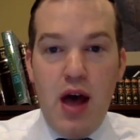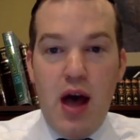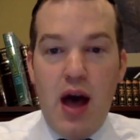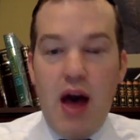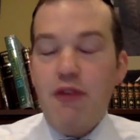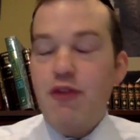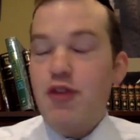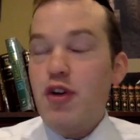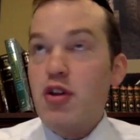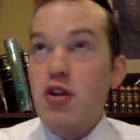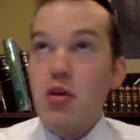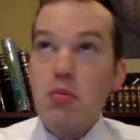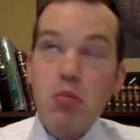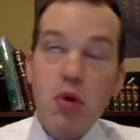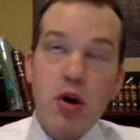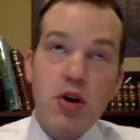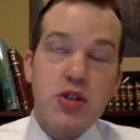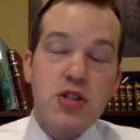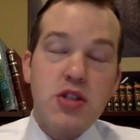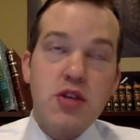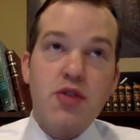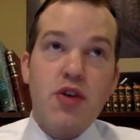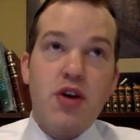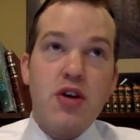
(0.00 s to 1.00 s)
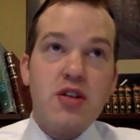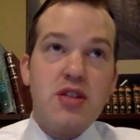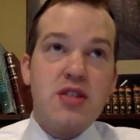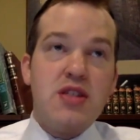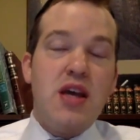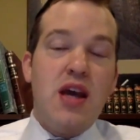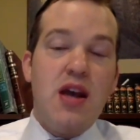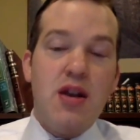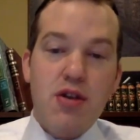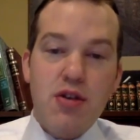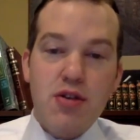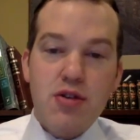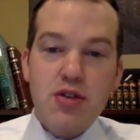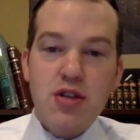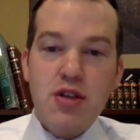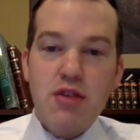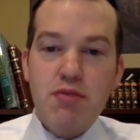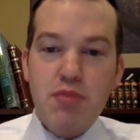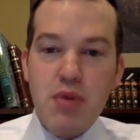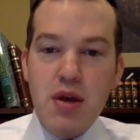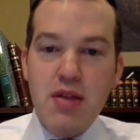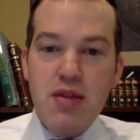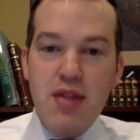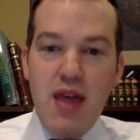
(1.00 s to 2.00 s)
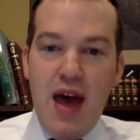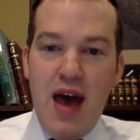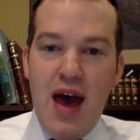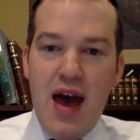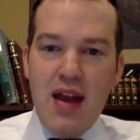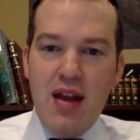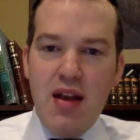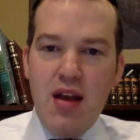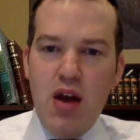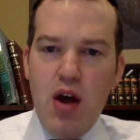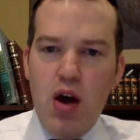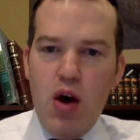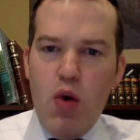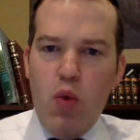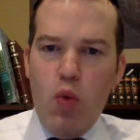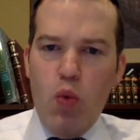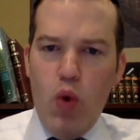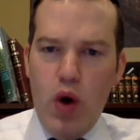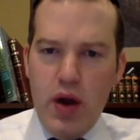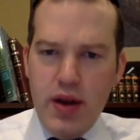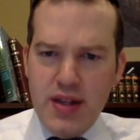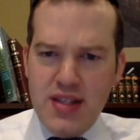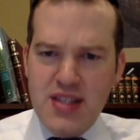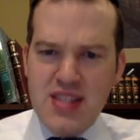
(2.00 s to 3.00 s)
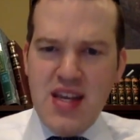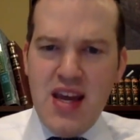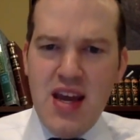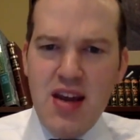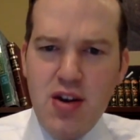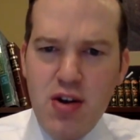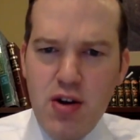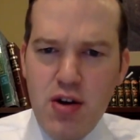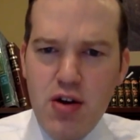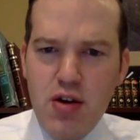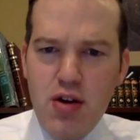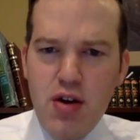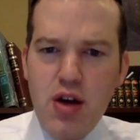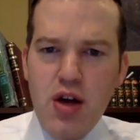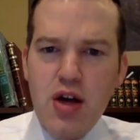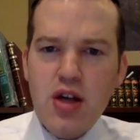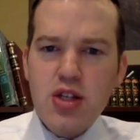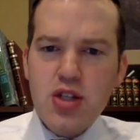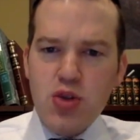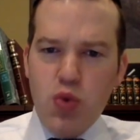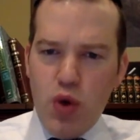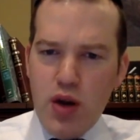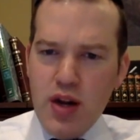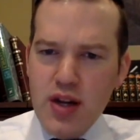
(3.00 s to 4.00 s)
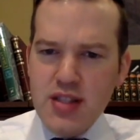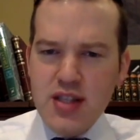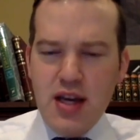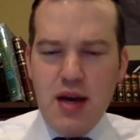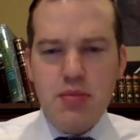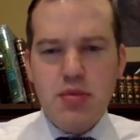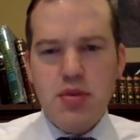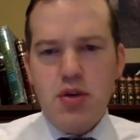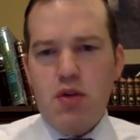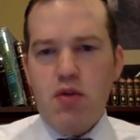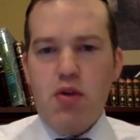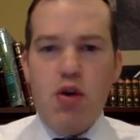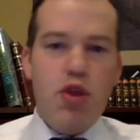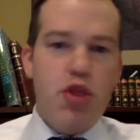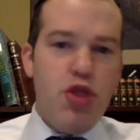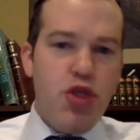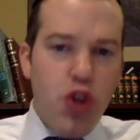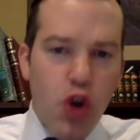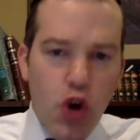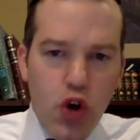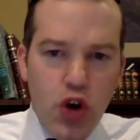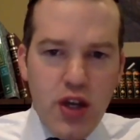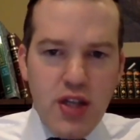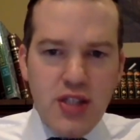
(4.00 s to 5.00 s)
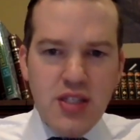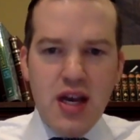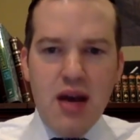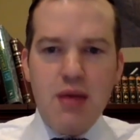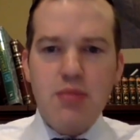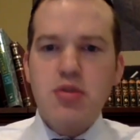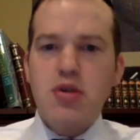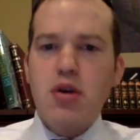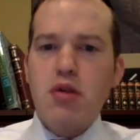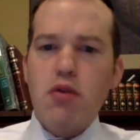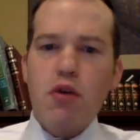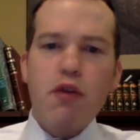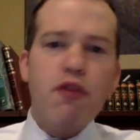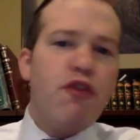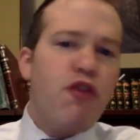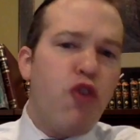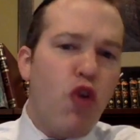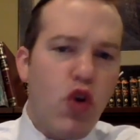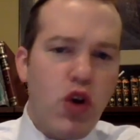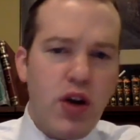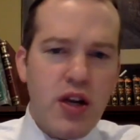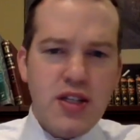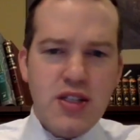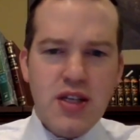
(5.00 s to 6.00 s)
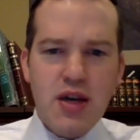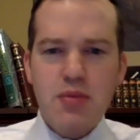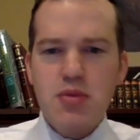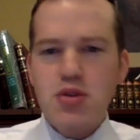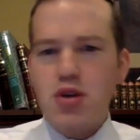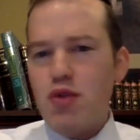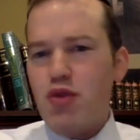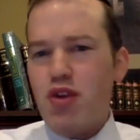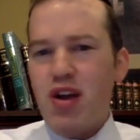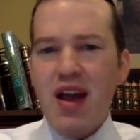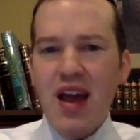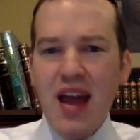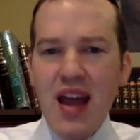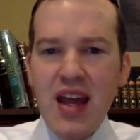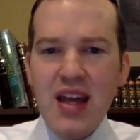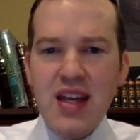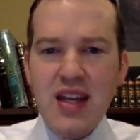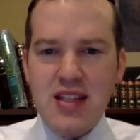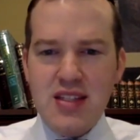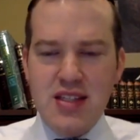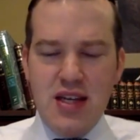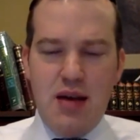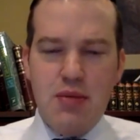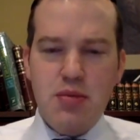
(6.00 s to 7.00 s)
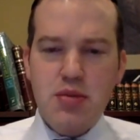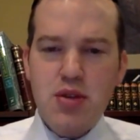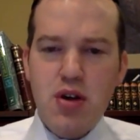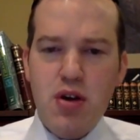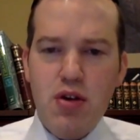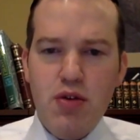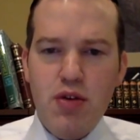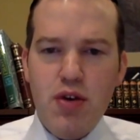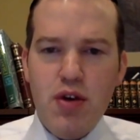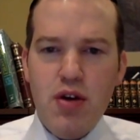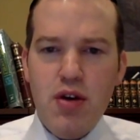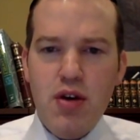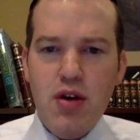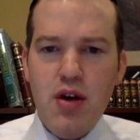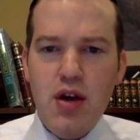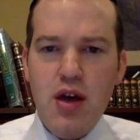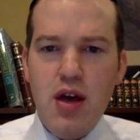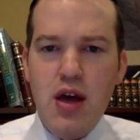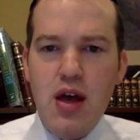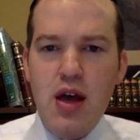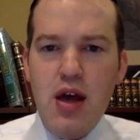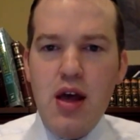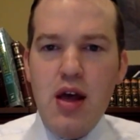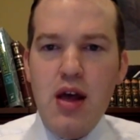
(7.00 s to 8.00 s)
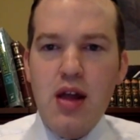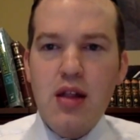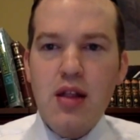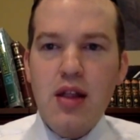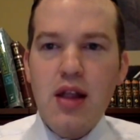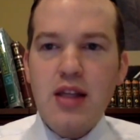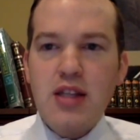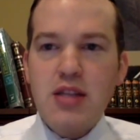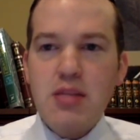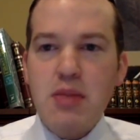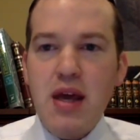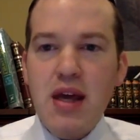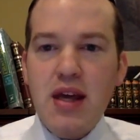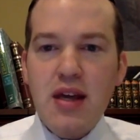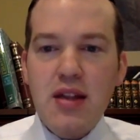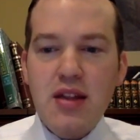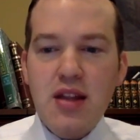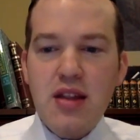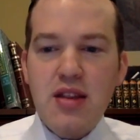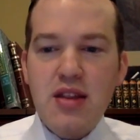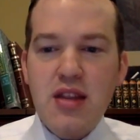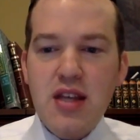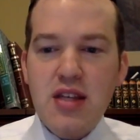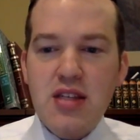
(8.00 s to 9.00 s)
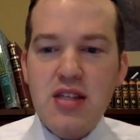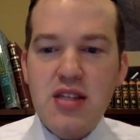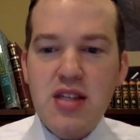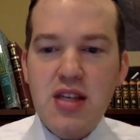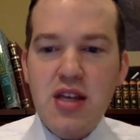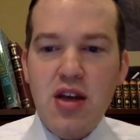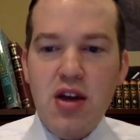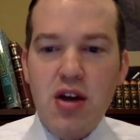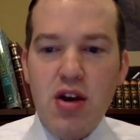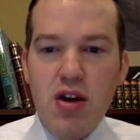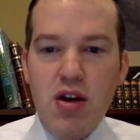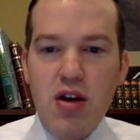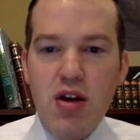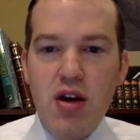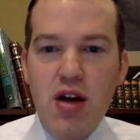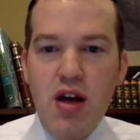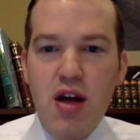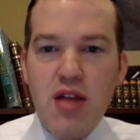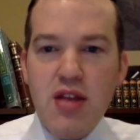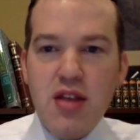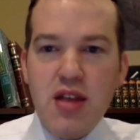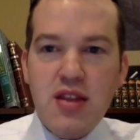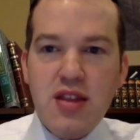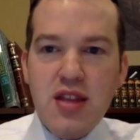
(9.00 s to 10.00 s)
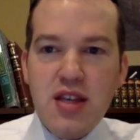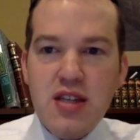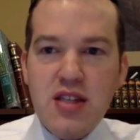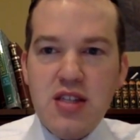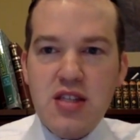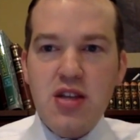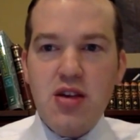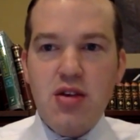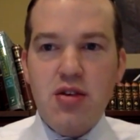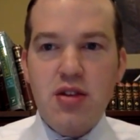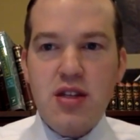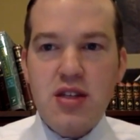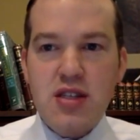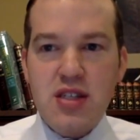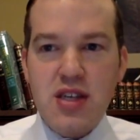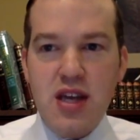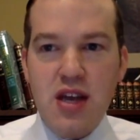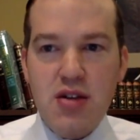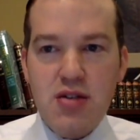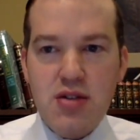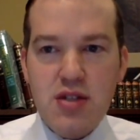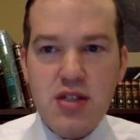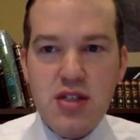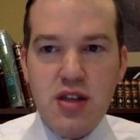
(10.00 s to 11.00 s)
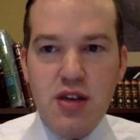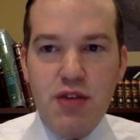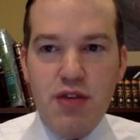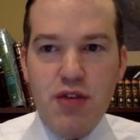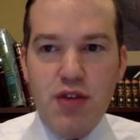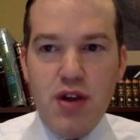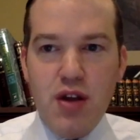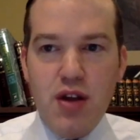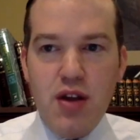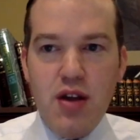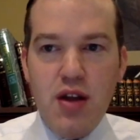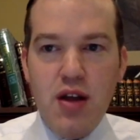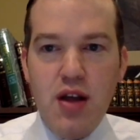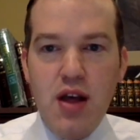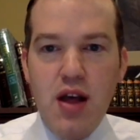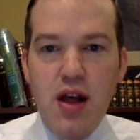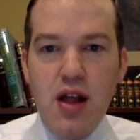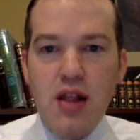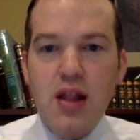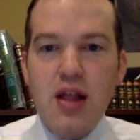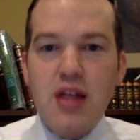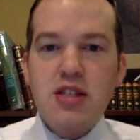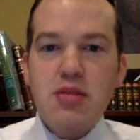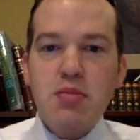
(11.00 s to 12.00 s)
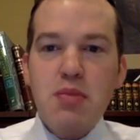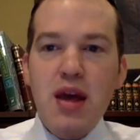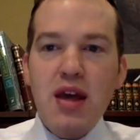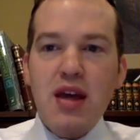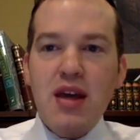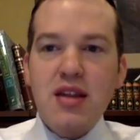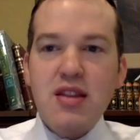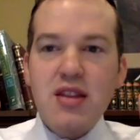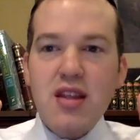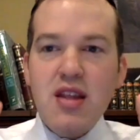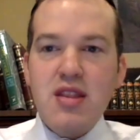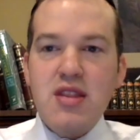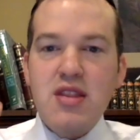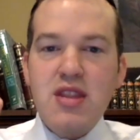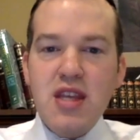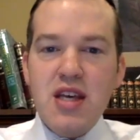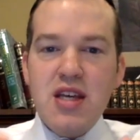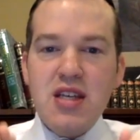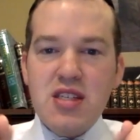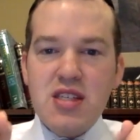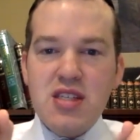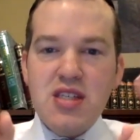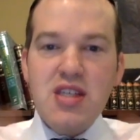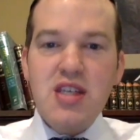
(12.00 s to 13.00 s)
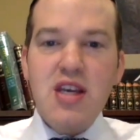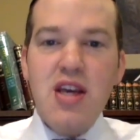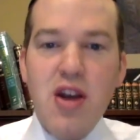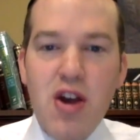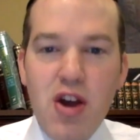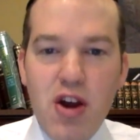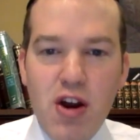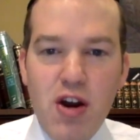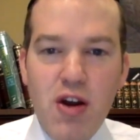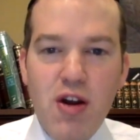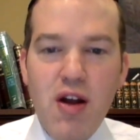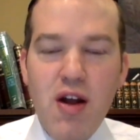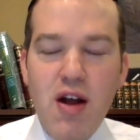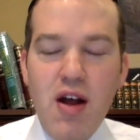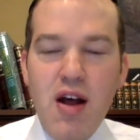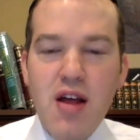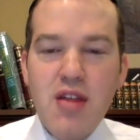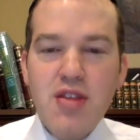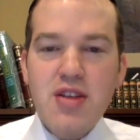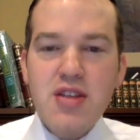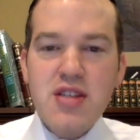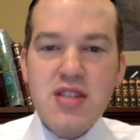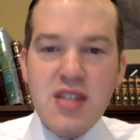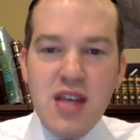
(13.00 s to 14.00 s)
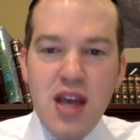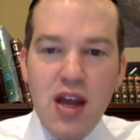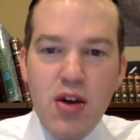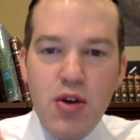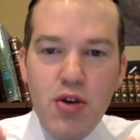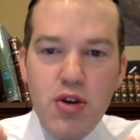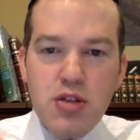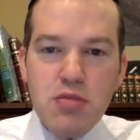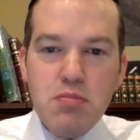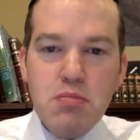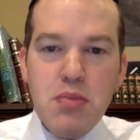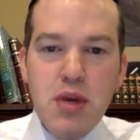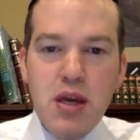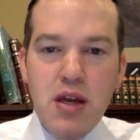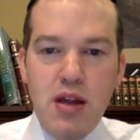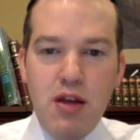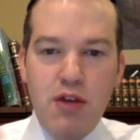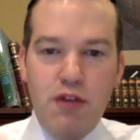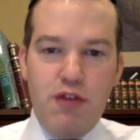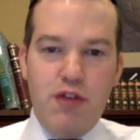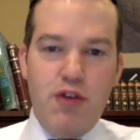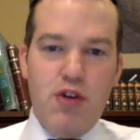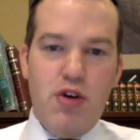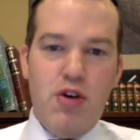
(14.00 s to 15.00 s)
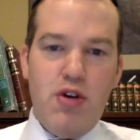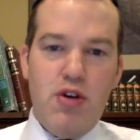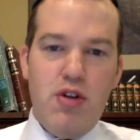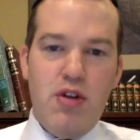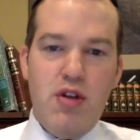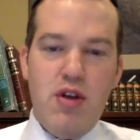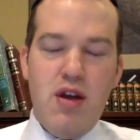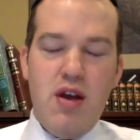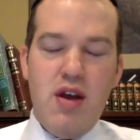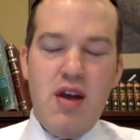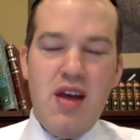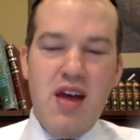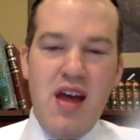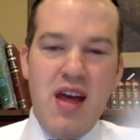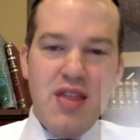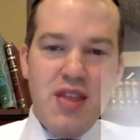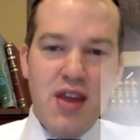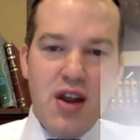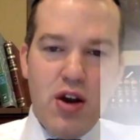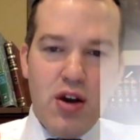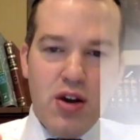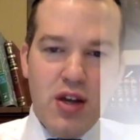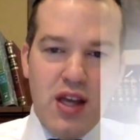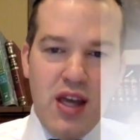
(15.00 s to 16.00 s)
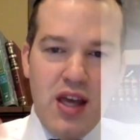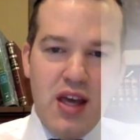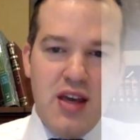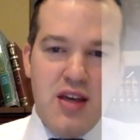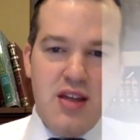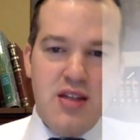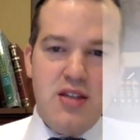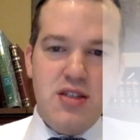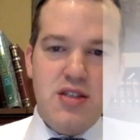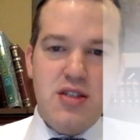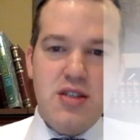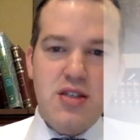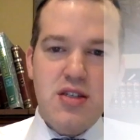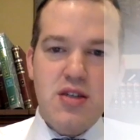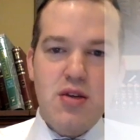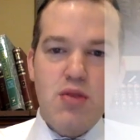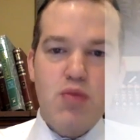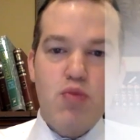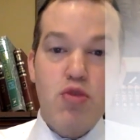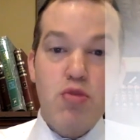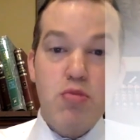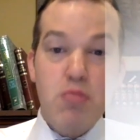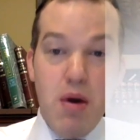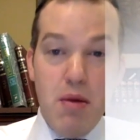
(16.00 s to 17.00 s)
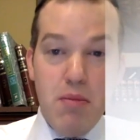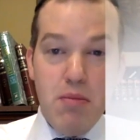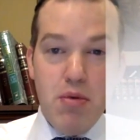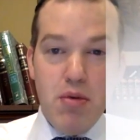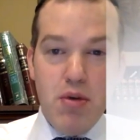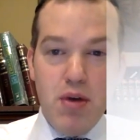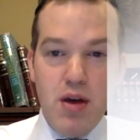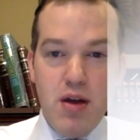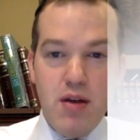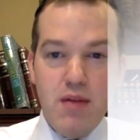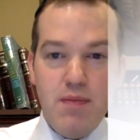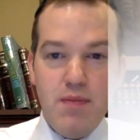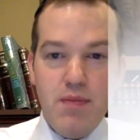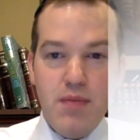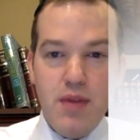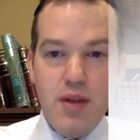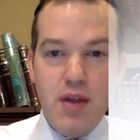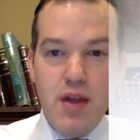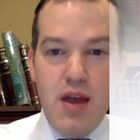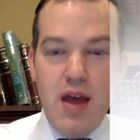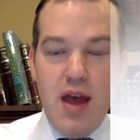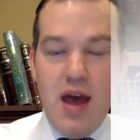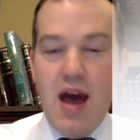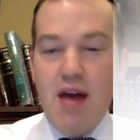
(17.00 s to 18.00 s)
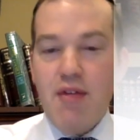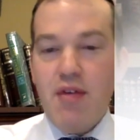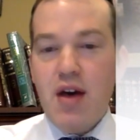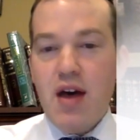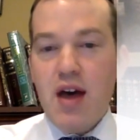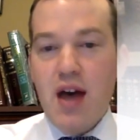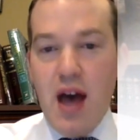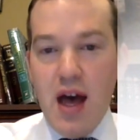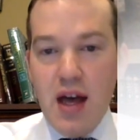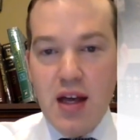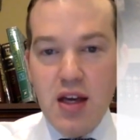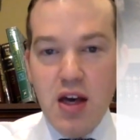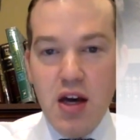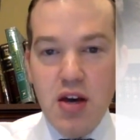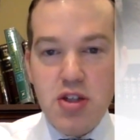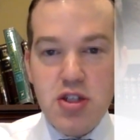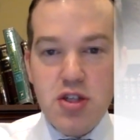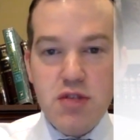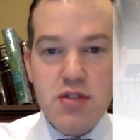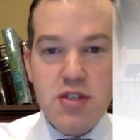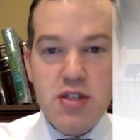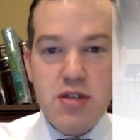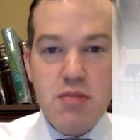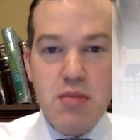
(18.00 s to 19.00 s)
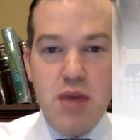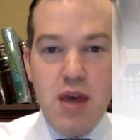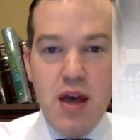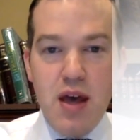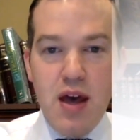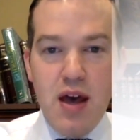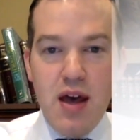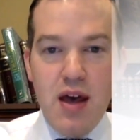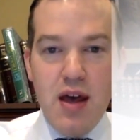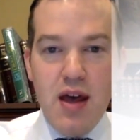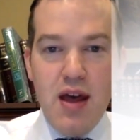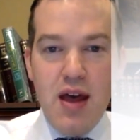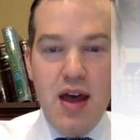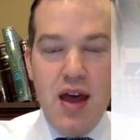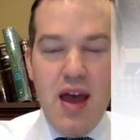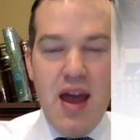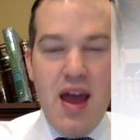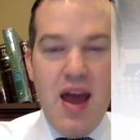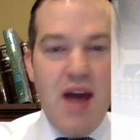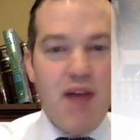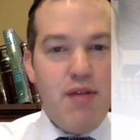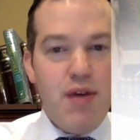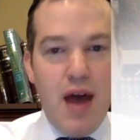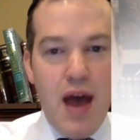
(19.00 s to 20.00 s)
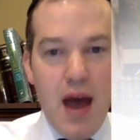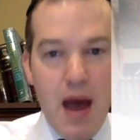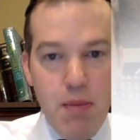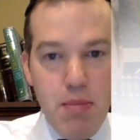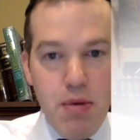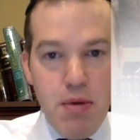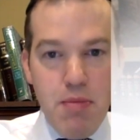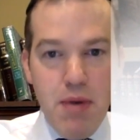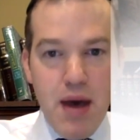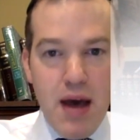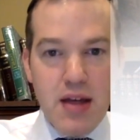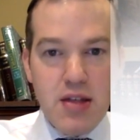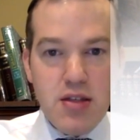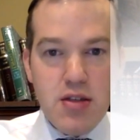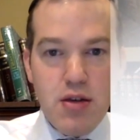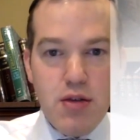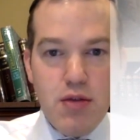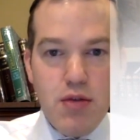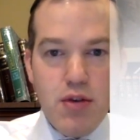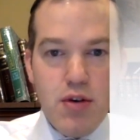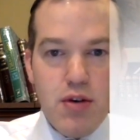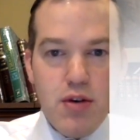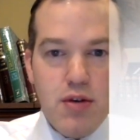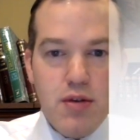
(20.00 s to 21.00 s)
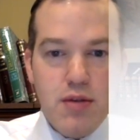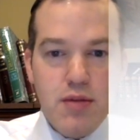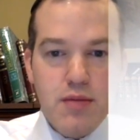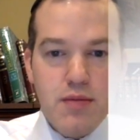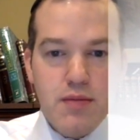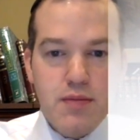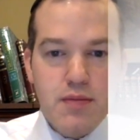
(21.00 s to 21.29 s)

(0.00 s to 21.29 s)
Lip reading: I feel that most of our Seders have been that one Seder 20 times over, 30 times over, 40 times over, 80 times over. Let's make it that this year the Seder is different. Let's make it that this year the Seder is meaningful and that our kids remember it. Have a Chag Kosher Sameach, have a happy Passover.